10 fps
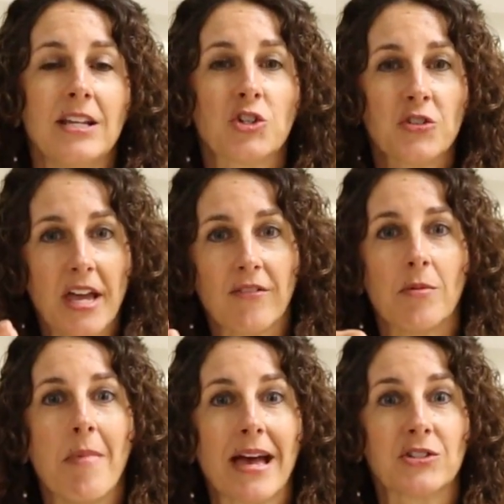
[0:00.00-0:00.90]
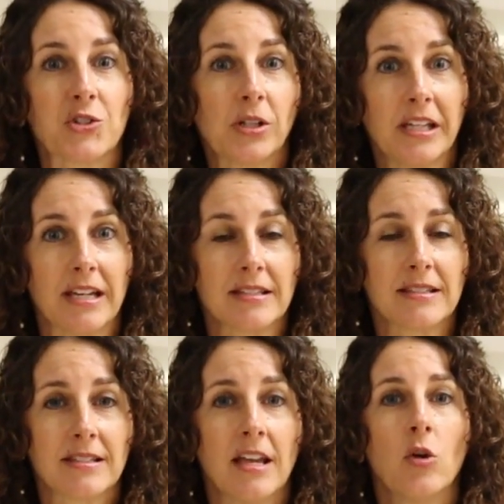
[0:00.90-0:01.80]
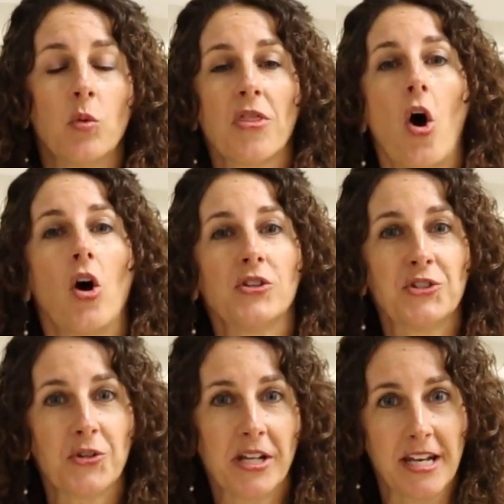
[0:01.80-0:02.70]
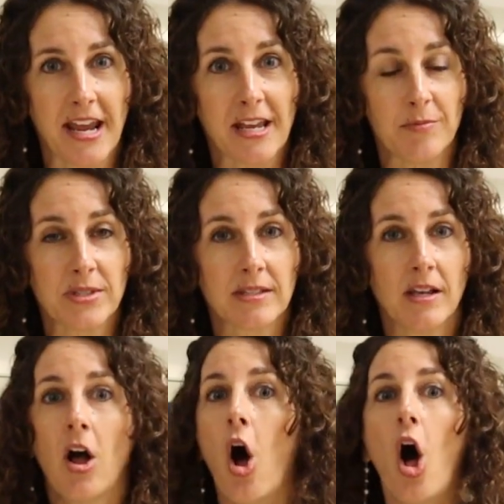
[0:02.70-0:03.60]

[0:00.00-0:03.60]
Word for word: Teachers have a master list with all student names,